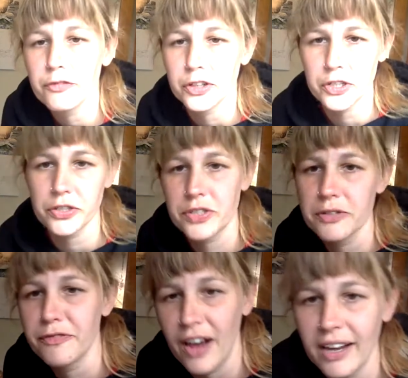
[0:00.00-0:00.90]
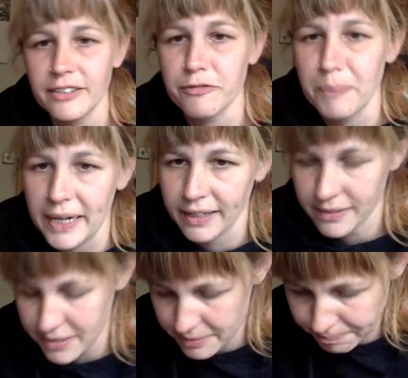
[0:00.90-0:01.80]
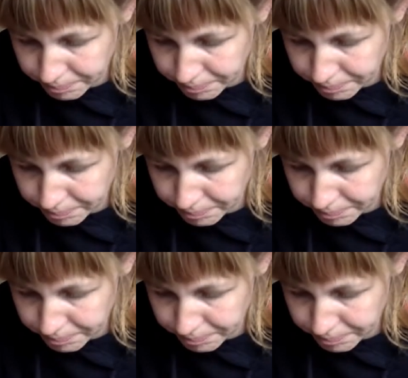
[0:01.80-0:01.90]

4 to 5 minutes.